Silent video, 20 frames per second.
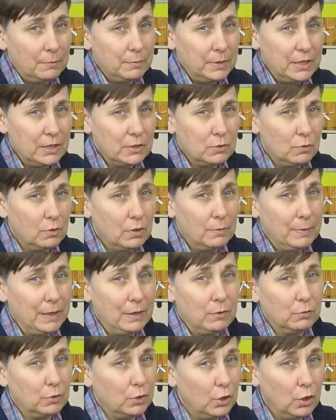I mean, it's all
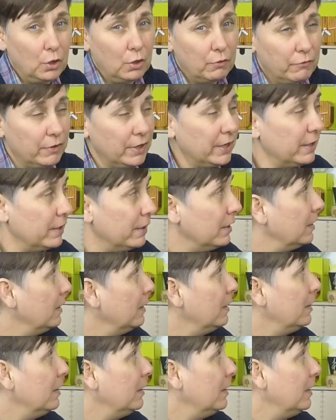about colouring
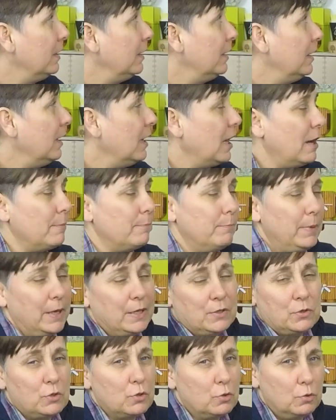and
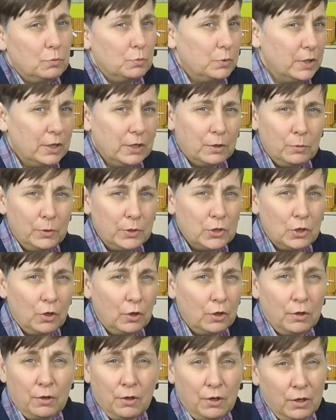bandsaw work, which
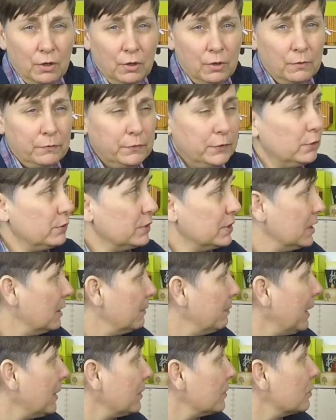I love using
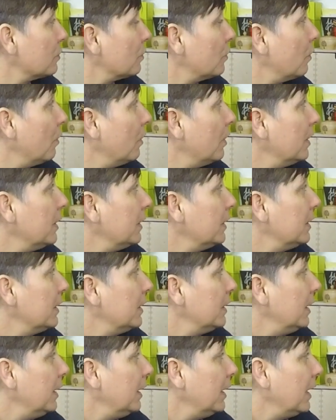the bandsaw,
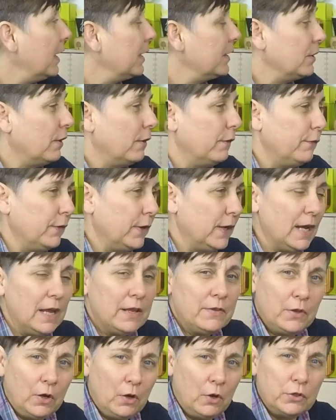and I
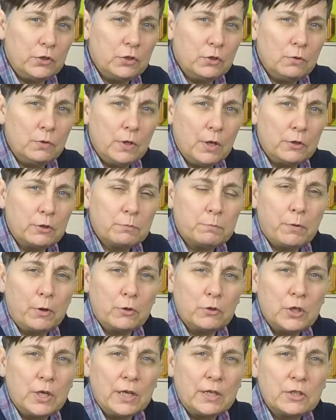forget that I do those
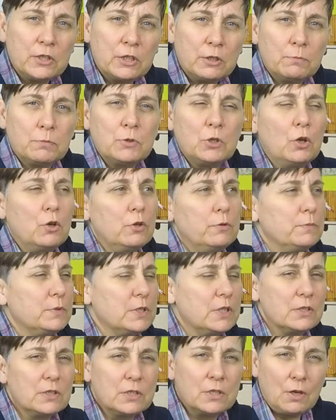projects
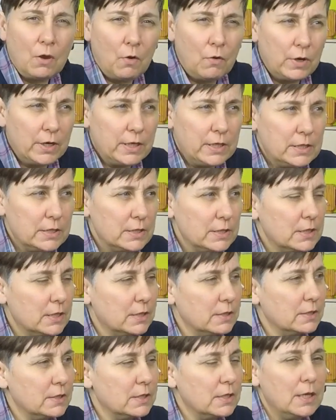sometimes, and signs
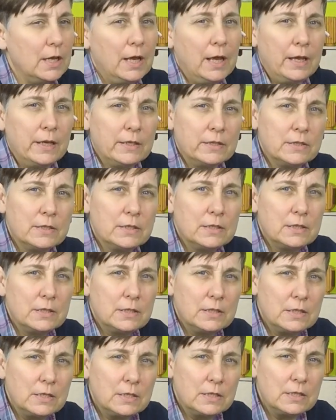and
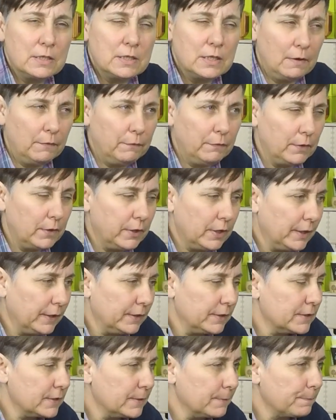different
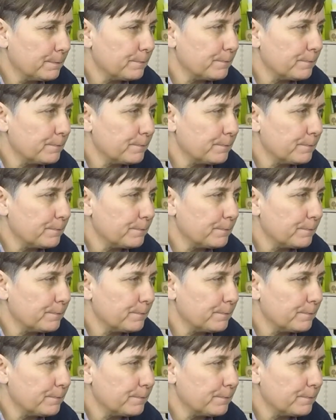things.